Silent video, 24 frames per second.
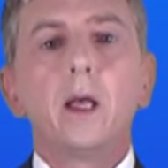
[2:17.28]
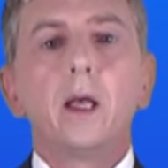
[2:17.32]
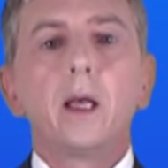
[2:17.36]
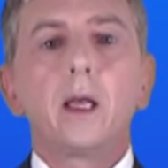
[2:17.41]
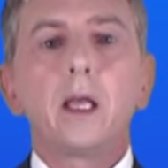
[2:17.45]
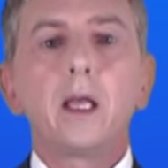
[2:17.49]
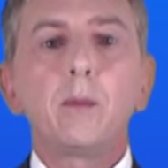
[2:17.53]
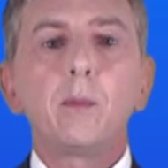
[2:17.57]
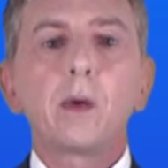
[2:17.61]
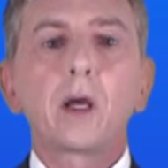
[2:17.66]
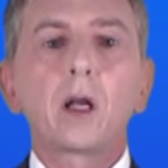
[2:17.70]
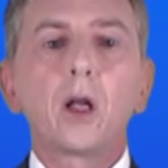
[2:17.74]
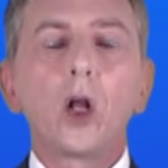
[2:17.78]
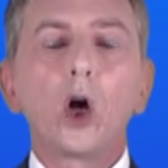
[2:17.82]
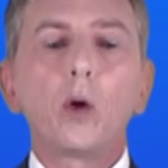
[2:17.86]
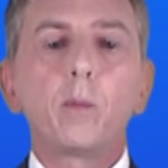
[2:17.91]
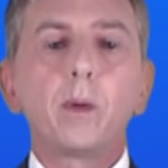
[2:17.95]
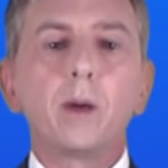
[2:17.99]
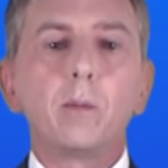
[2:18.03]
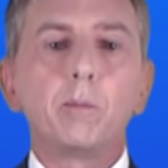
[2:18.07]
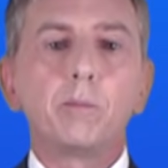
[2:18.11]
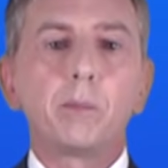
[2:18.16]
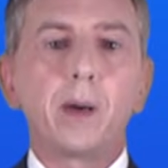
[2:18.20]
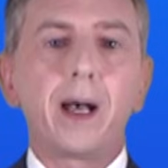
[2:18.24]

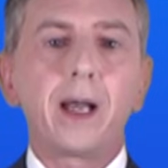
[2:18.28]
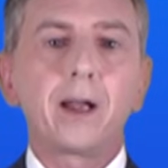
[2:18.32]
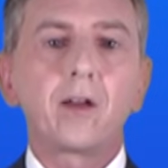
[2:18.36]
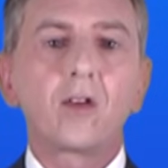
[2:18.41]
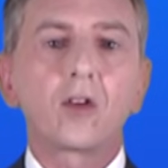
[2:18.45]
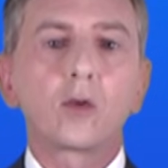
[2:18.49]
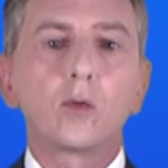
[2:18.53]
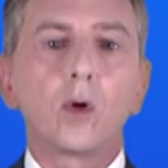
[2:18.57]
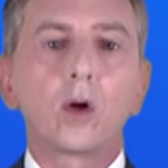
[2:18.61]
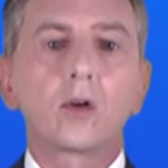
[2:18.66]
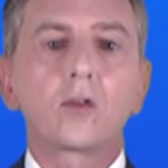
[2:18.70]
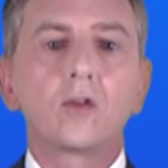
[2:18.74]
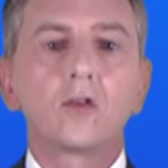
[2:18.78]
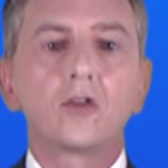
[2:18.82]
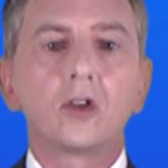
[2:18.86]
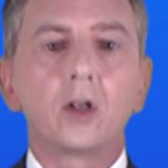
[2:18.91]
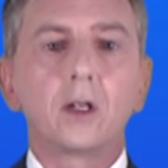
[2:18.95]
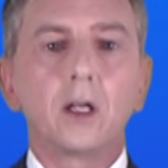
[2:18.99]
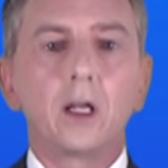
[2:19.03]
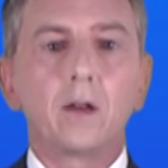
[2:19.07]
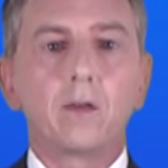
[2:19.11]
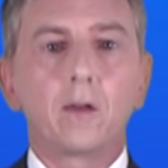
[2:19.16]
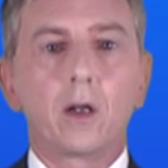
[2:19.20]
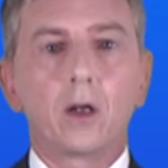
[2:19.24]
Hemoglobin binds to
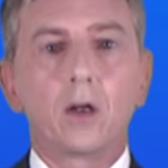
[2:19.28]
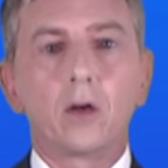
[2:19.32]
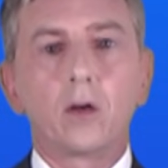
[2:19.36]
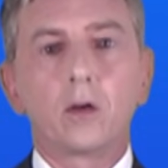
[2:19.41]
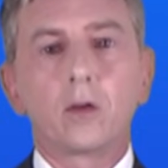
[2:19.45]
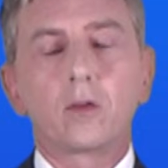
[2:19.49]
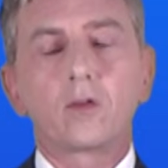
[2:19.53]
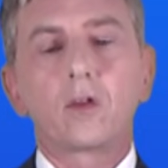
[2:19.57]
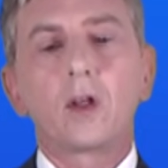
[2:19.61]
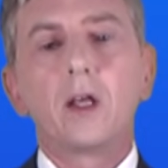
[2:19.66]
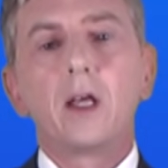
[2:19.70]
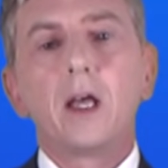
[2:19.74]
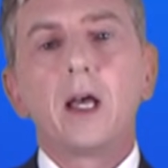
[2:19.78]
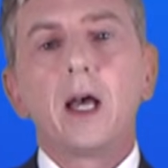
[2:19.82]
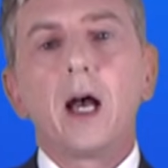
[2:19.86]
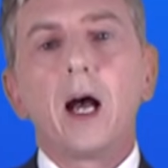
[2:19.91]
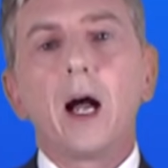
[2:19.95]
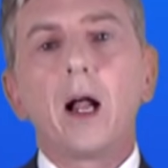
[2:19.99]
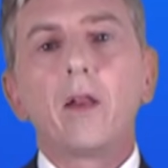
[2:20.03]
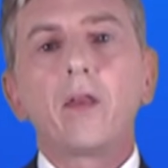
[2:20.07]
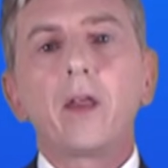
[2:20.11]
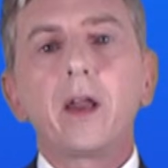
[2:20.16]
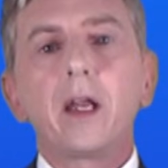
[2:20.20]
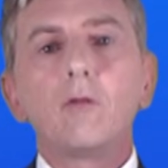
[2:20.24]
oxygen in the lungs,
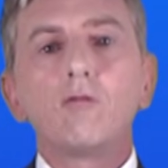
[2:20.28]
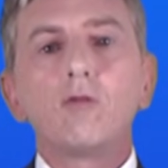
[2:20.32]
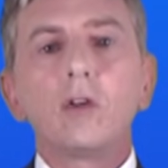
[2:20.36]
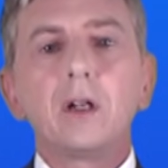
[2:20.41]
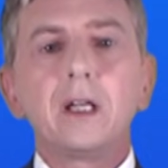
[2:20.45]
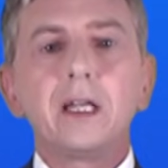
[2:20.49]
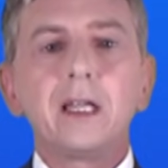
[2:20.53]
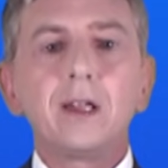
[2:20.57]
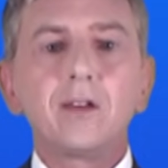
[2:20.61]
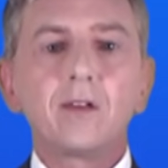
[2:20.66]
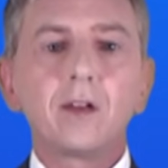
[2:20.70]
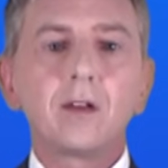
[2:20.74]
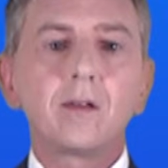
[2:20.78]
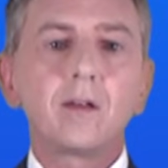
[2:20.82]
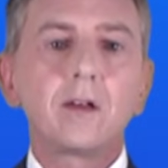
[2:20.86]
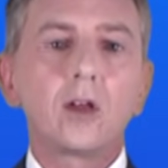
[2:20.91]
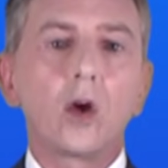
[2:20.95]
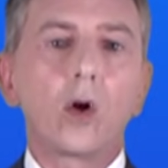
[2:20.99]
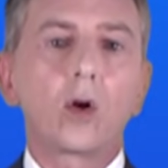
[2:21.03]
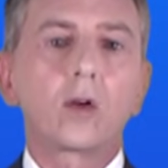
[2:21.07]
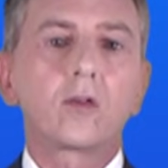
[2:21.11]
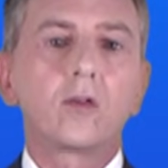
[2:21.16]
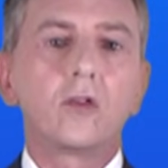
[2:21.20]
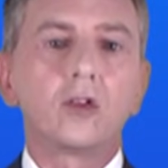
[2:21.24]
and then it releases the
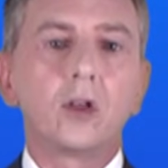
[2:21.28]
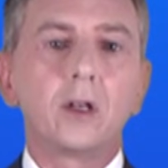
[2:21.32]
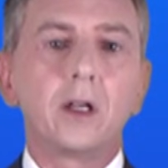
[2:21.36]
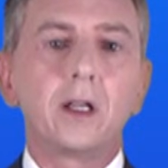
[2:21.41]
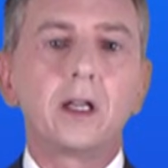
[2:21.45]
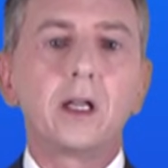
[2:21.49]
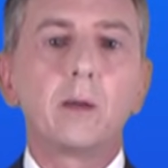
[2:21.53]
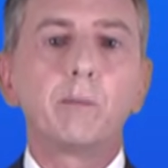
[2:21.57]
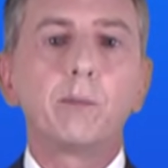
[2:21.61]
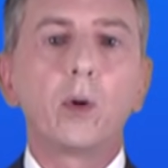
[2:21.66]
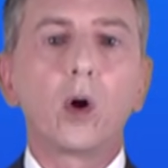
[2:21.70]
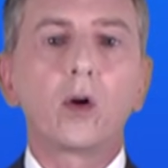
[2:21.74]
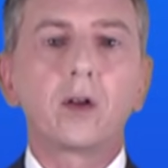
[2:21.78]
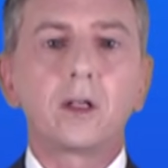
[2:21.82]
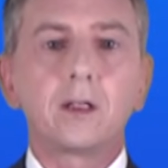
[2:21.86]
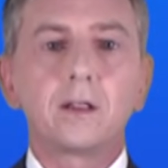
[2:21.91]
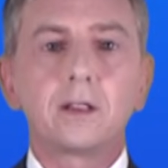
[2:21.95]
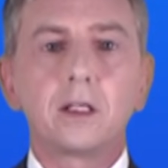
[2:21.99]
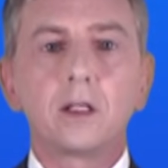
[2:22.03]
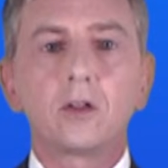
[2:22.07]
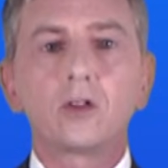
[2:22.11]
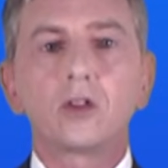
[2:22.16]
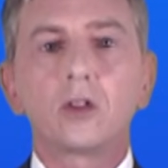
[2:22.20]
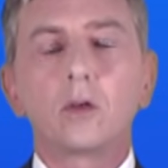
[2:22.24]
oxygen in the body
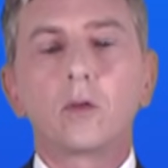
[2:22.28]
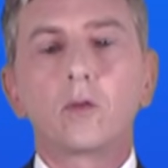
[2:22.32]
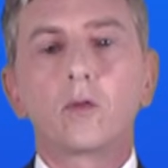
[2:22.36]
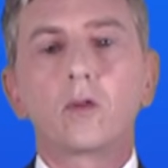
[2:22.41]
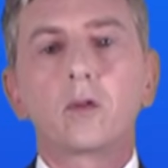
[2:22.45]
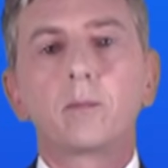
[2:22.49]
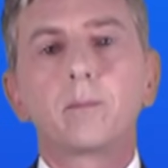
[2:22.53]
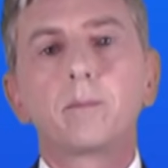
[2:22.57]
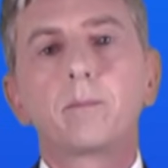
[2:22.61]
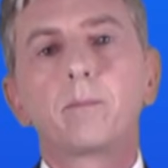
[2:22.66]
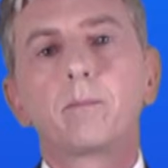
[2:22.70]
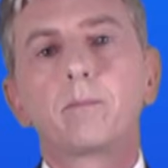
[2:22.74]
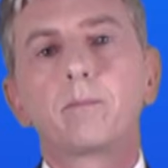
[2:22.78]
tissues.